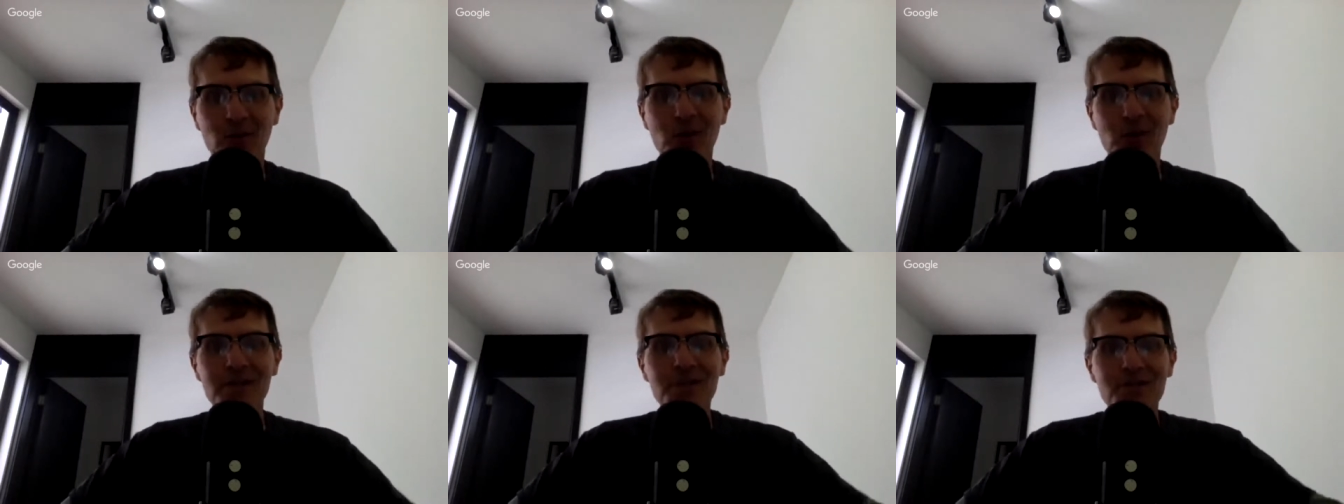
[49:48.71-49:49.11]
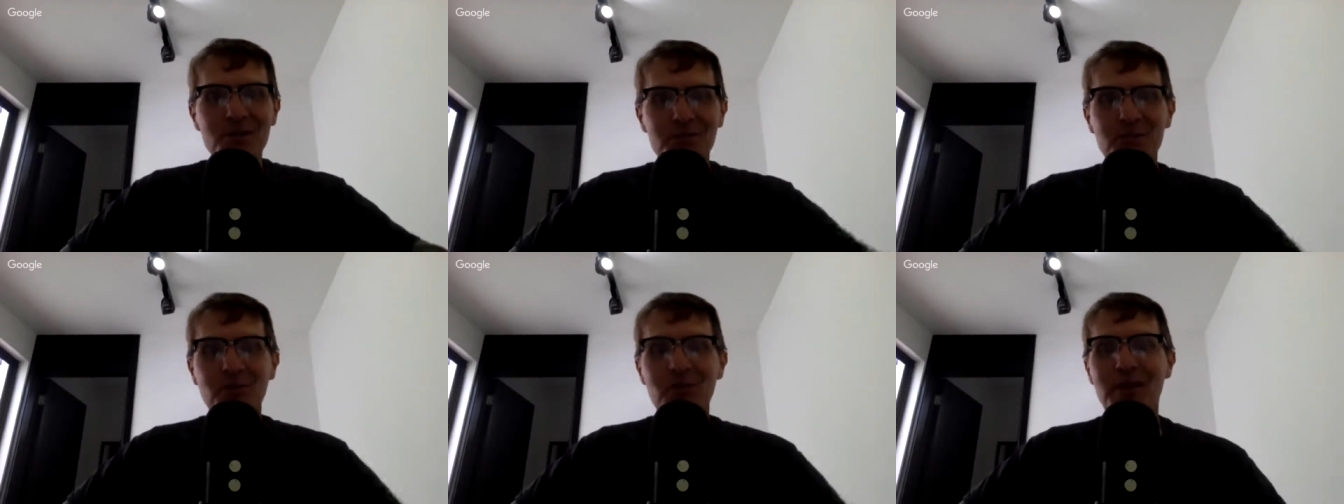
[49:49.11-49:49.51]

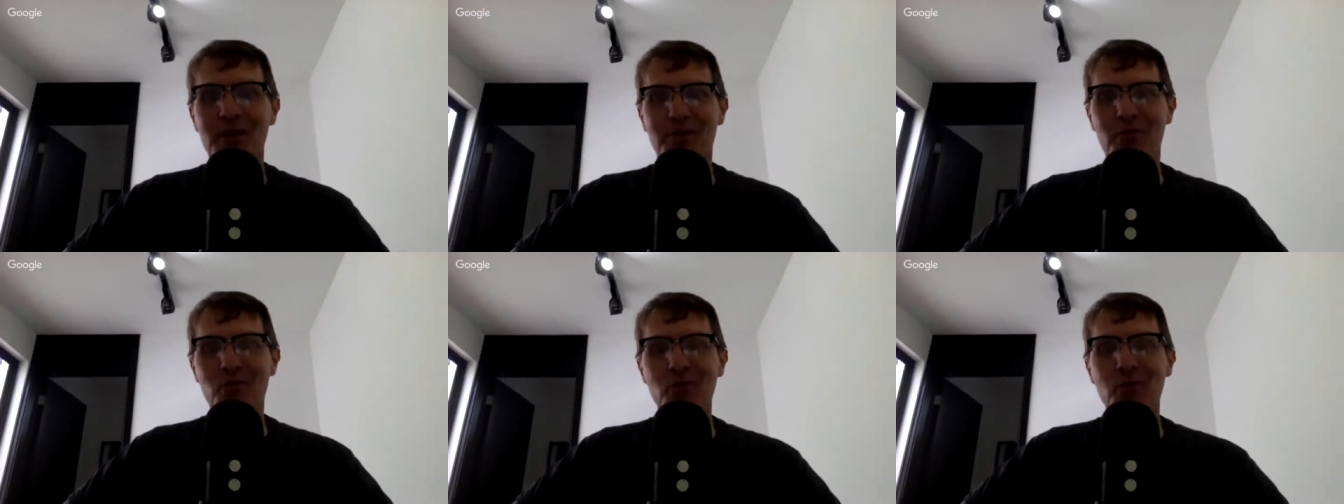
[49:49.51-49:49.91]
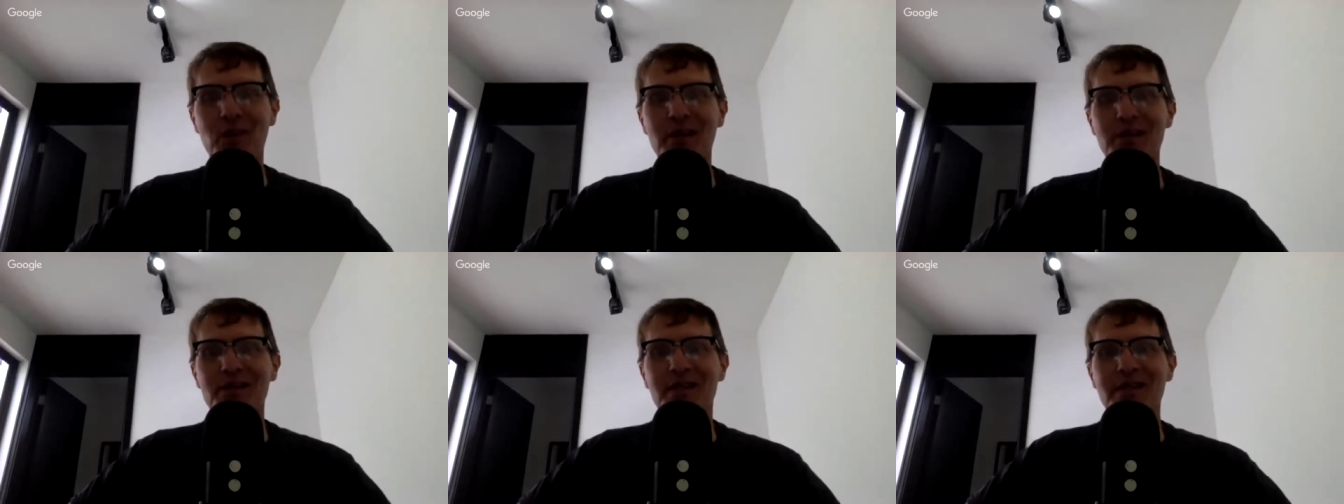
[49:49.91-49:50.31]
what's the point
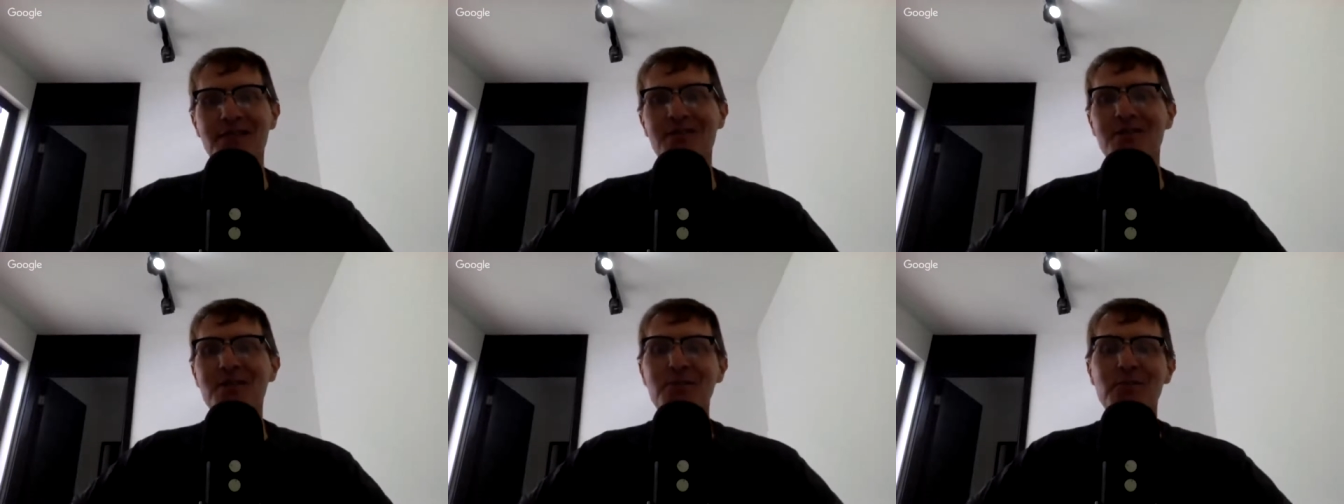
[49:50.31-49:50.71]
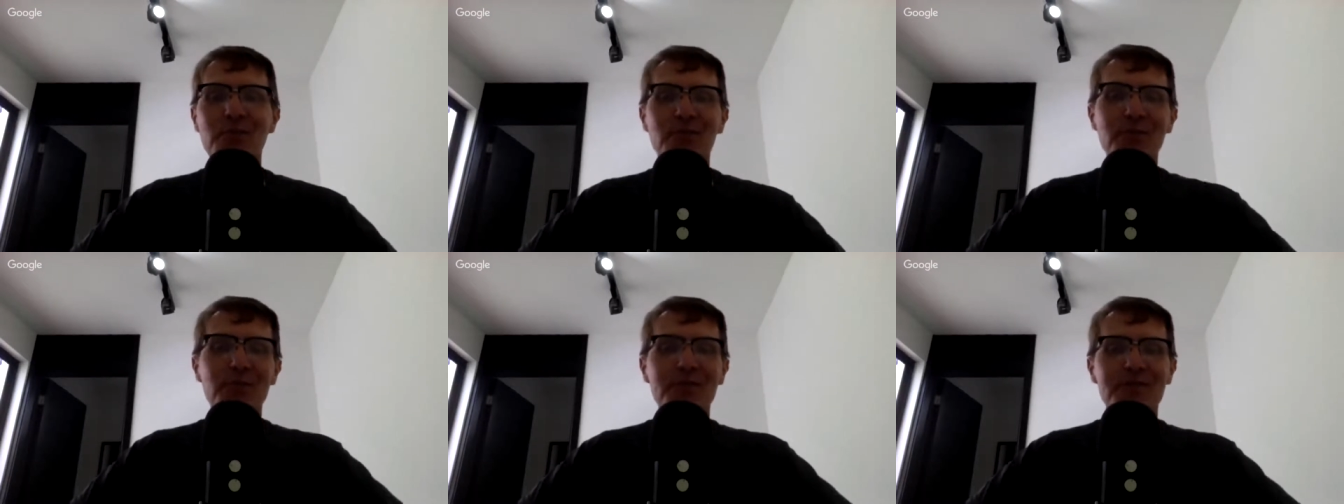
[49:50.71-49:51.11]
what is the
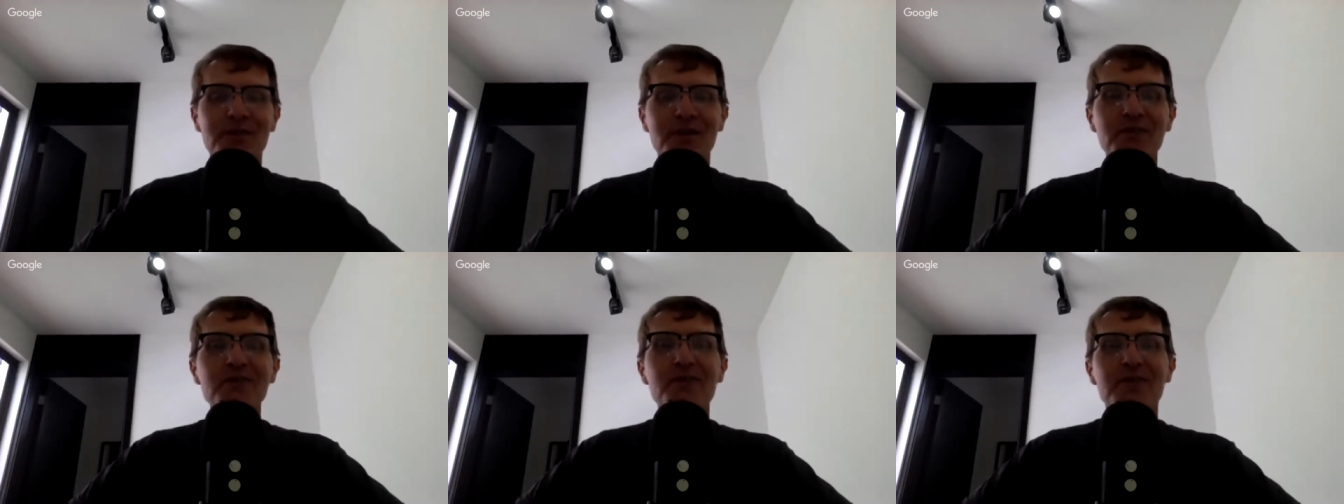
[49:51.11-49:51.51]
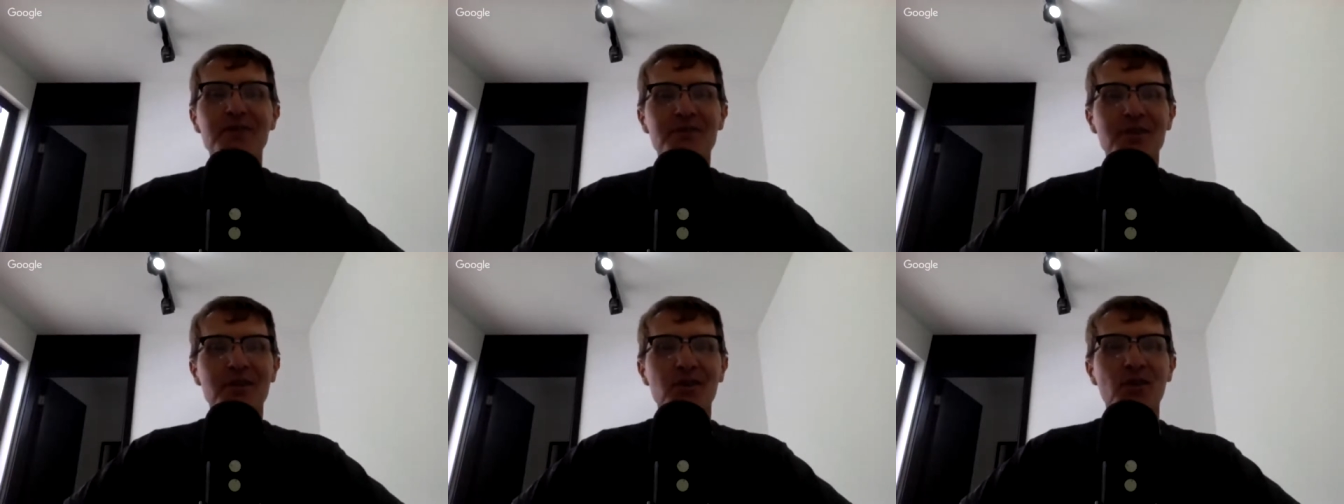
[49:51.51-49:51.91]
purpose of
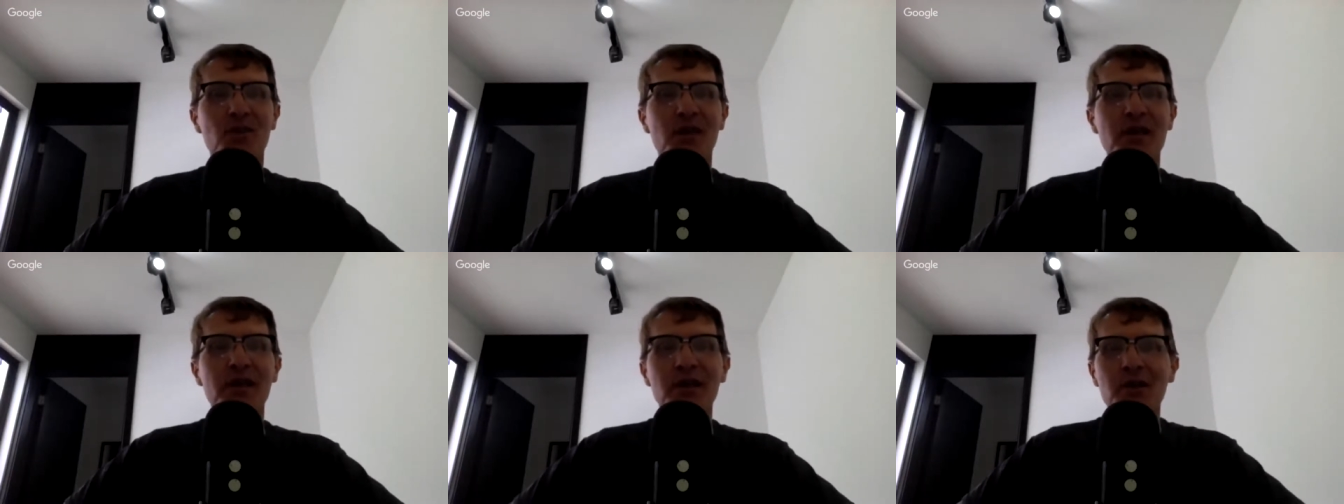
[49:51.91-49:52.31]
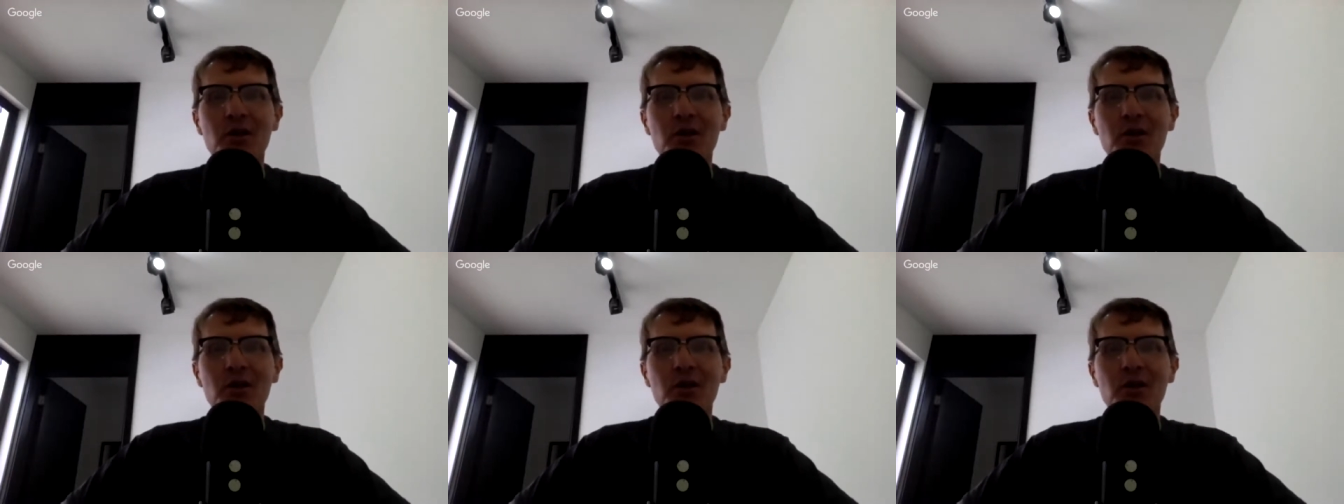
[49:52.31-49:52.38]
this you know eh,